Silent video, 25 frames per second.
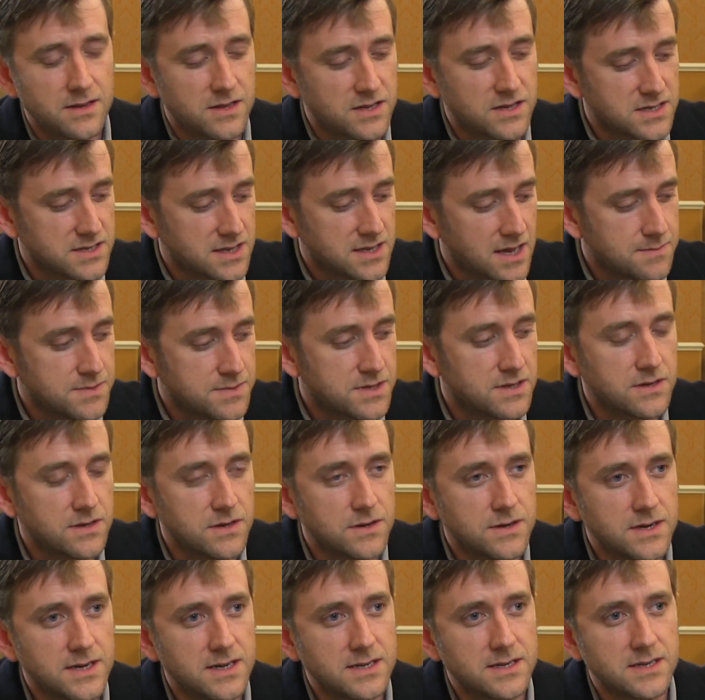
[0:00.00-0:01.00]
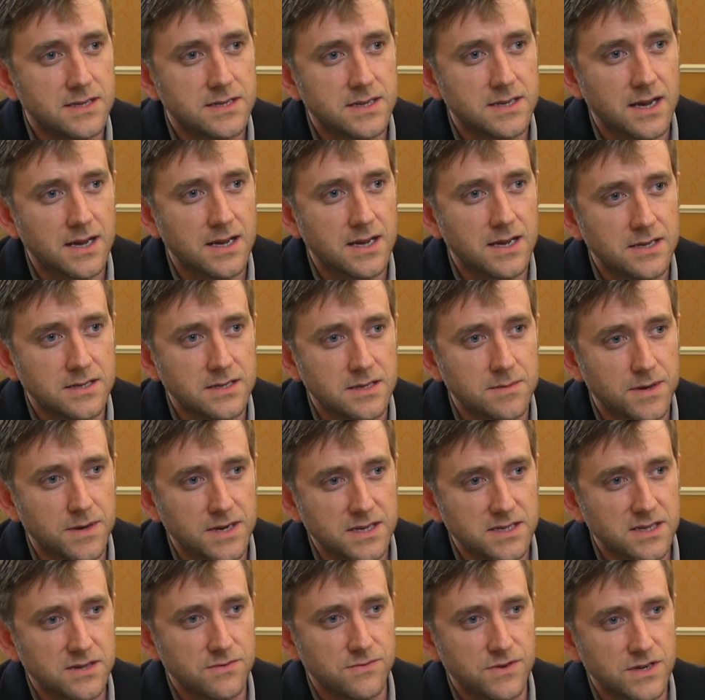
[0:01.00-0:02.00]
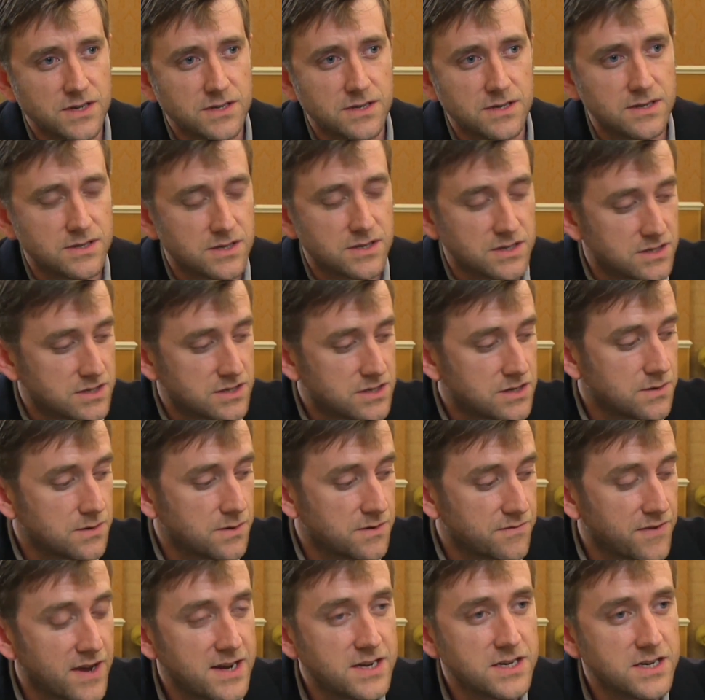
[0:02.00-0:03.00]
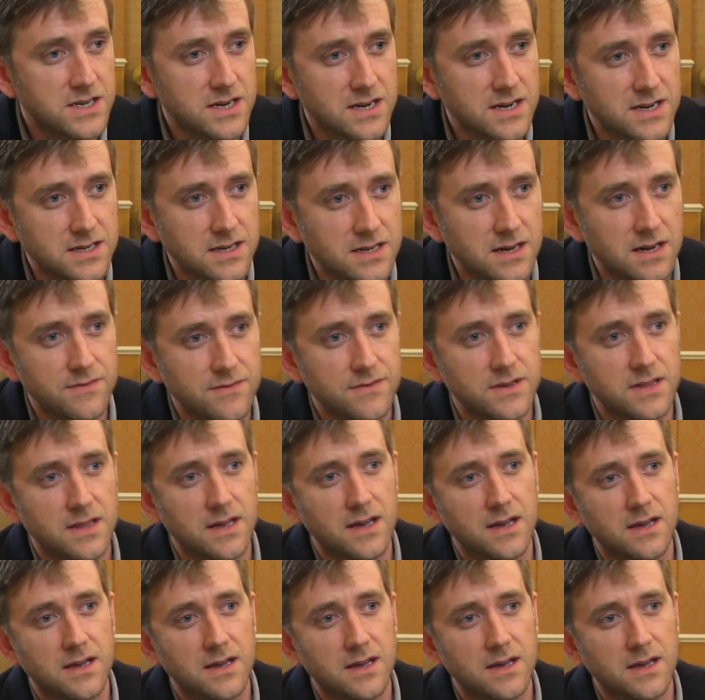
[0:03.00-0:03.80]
the steps that you need to take as a basic researcher to eventually deliver